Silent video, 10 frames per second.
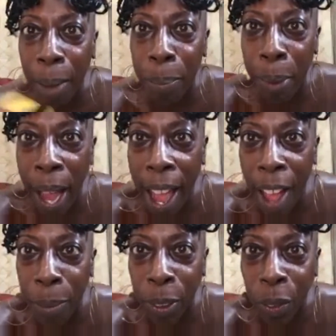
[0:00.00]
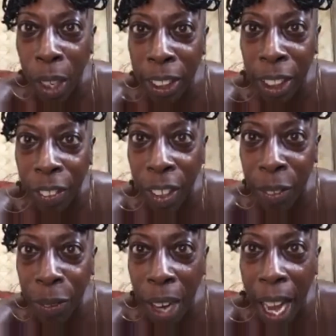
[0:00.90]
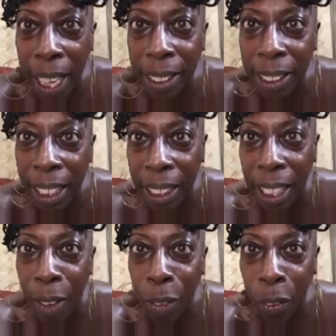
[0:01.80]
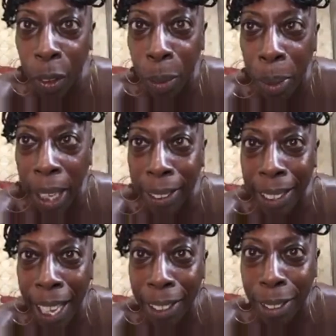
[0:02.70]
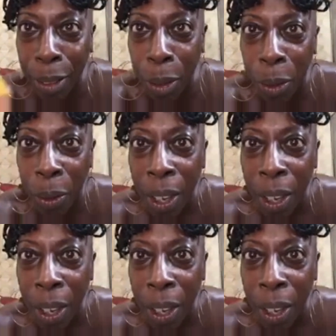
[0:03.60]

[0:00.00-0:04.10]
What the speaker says: Bev, Miss Racy, Grand Rising. Love the curly bangs. Thank you.